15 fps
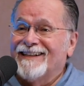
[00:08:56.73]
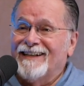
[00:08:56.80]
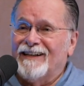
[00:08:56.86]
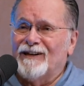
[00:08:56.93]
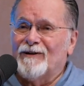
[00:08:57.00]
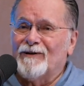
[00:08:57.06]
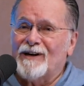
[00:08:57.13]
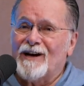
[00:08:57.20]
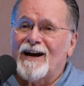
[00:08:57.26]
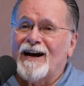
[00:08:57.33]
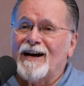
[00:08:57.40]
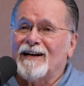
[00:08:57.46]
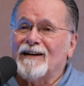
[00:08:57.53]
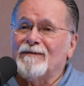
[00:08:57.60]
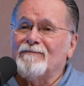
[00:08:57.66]
You know, yeah,
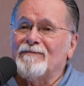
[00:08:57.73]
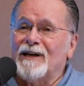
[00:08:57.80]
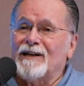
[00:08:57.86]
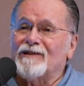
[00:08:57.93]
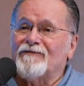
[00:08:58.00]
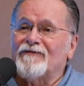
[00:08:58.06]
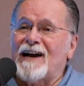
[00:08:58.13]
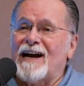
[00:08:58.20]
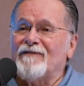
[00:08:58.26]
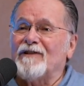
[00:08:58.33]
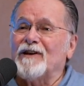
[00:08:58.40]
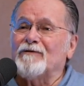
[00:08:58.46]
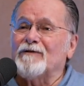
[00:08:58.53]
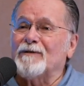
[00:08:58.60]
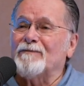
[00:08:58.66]
I could bench
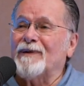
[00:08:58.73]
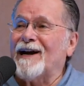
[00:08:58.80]
500